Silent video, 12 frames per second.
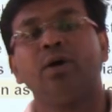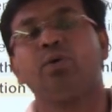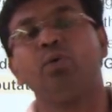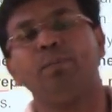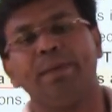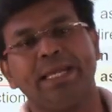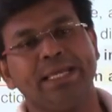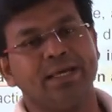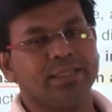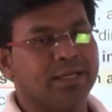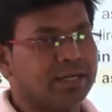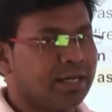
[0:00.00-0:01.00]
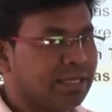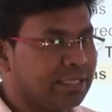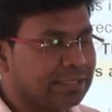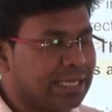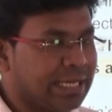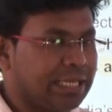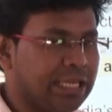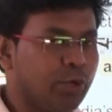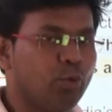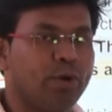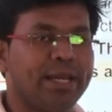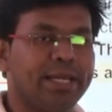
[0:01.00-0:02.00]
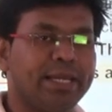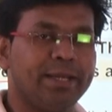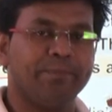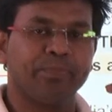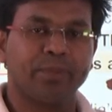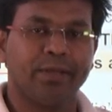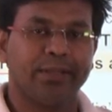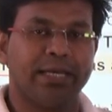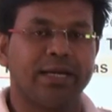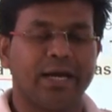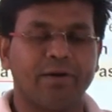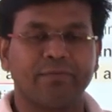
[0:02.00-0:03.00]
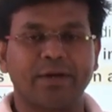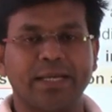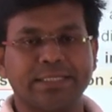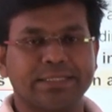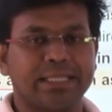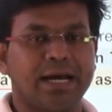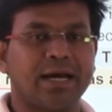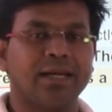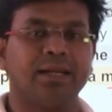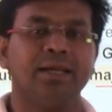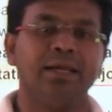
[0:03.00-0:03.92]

to many other countries like UAE, then Afghanistan,